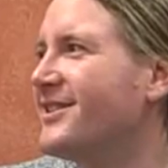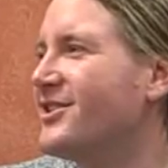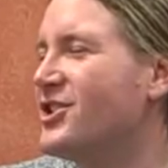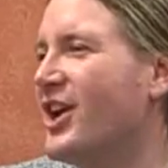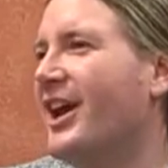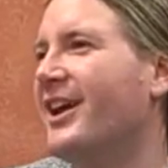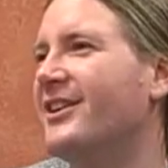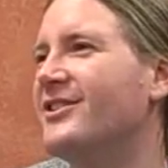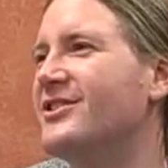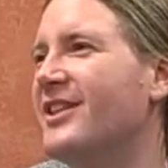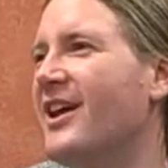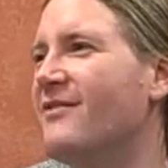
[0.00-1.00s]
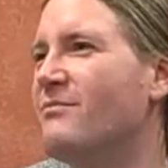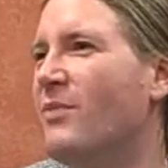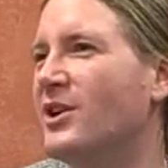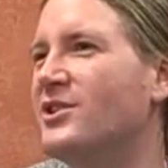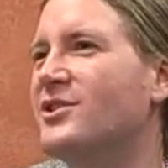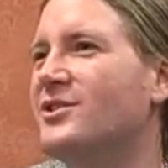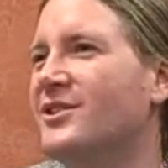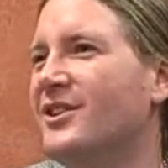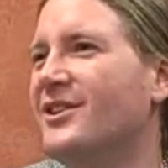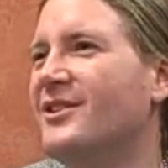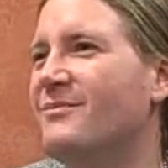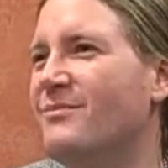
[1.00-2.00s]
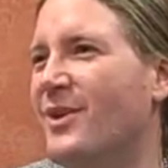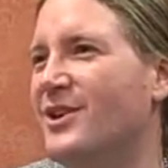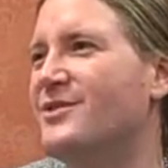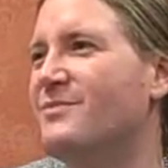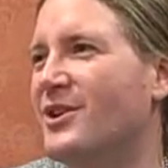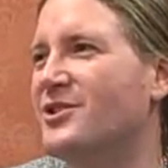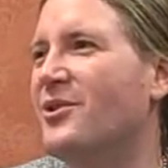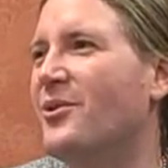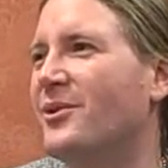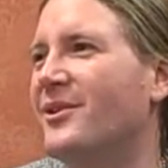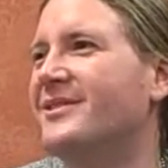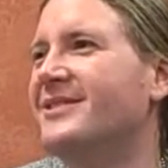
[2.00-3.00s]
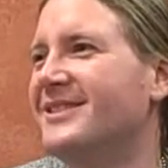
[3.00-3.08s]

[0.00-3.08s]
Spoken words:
change. They have much, much, much colder.